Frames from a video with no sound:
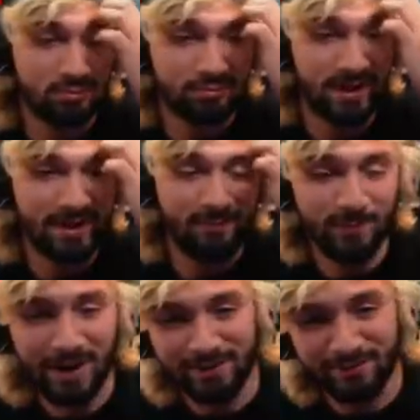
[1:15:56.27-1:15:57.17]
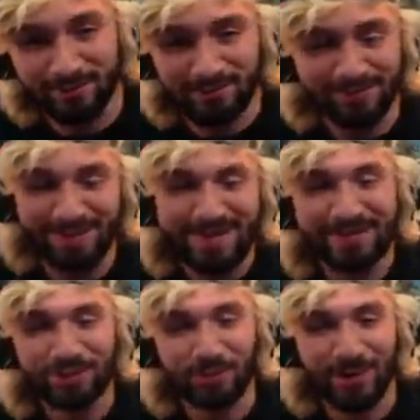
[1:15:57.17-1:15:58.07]
I I
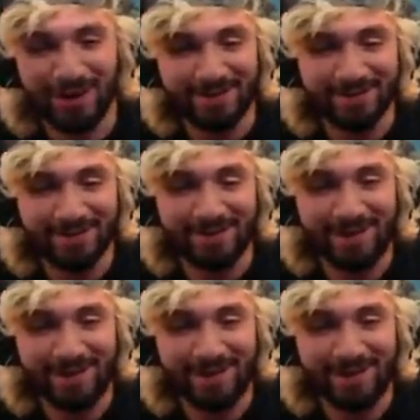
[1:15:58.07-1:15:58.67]
do Piter.